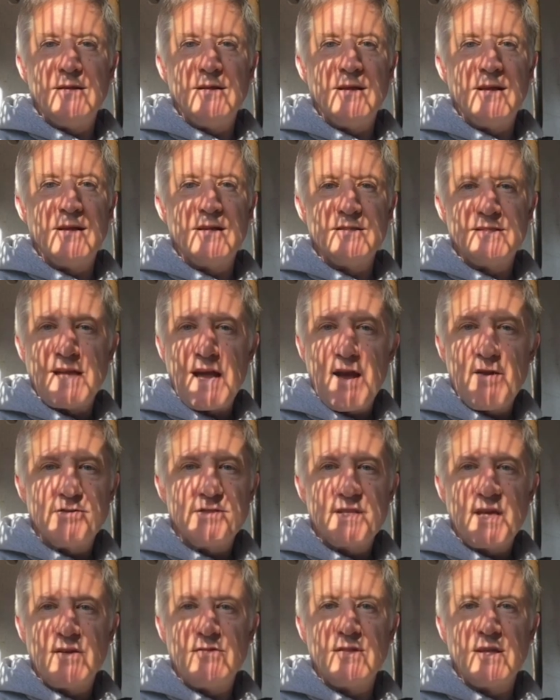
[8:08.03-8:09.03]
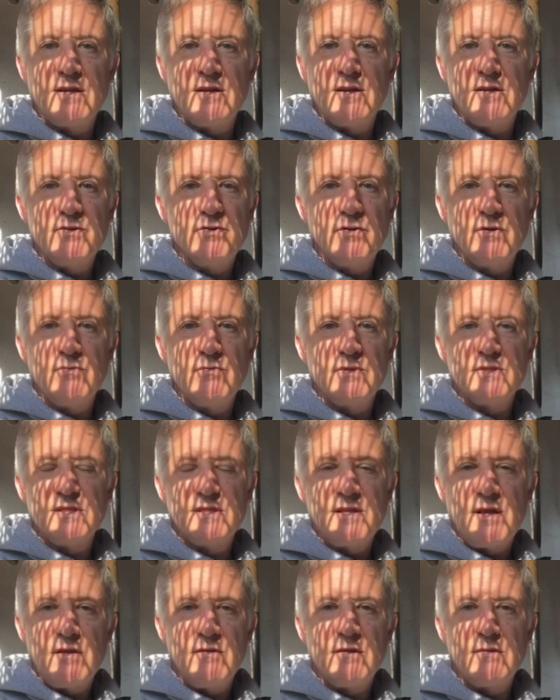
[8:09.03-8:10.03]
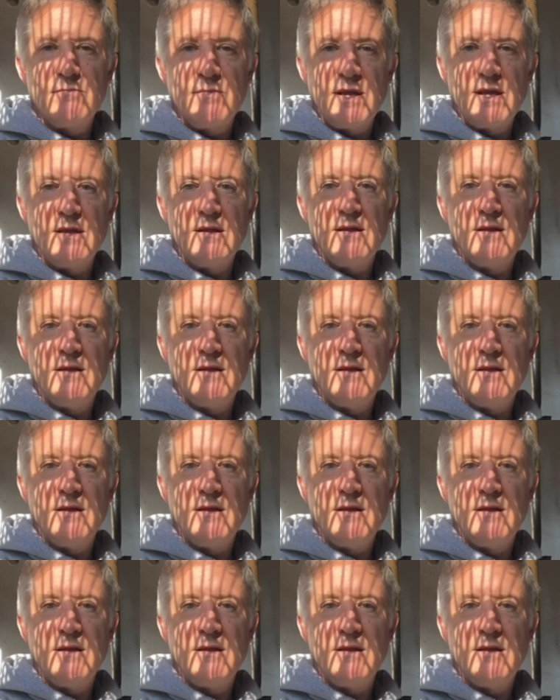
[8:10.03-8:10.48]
in his house out in the country was telling me,